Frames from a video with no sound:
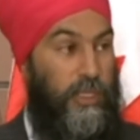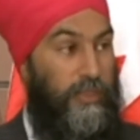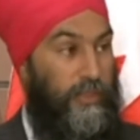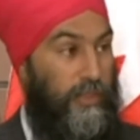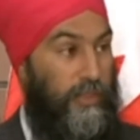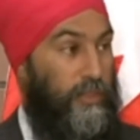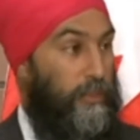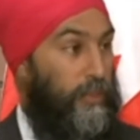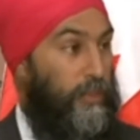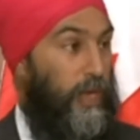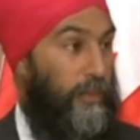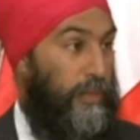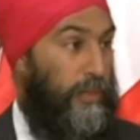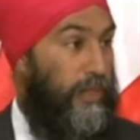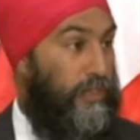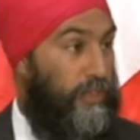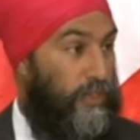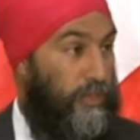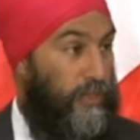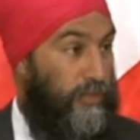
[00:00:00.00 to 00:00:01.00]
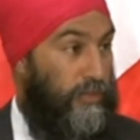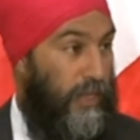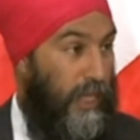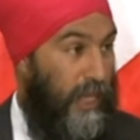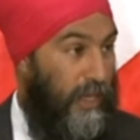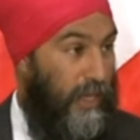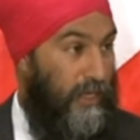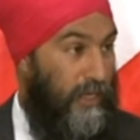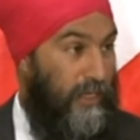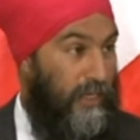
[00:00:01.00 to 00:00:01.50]
than the Prime Minister of
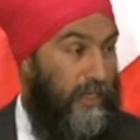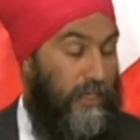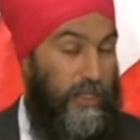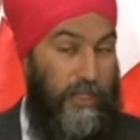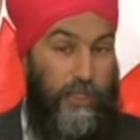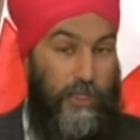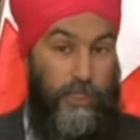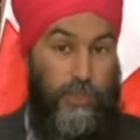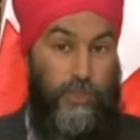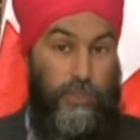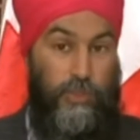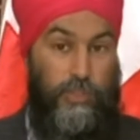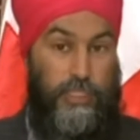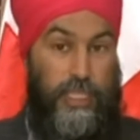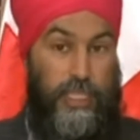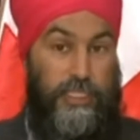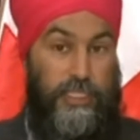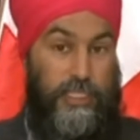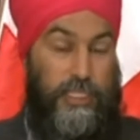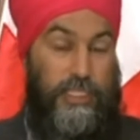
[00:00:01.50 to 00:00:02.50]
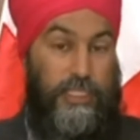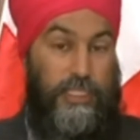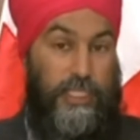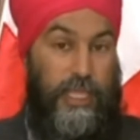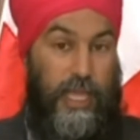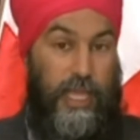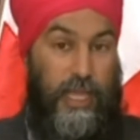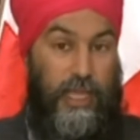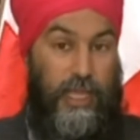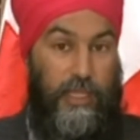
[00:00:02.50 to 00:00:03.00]
Canada, who says that he's
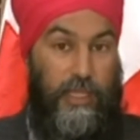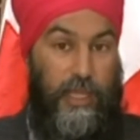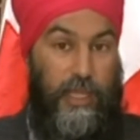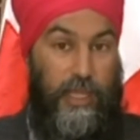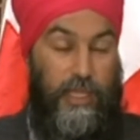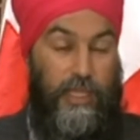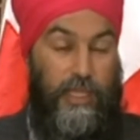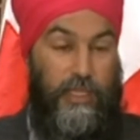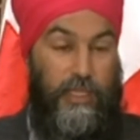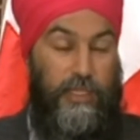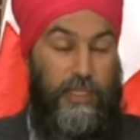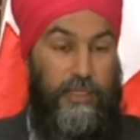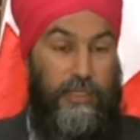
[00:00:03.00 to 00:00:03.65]
an ally.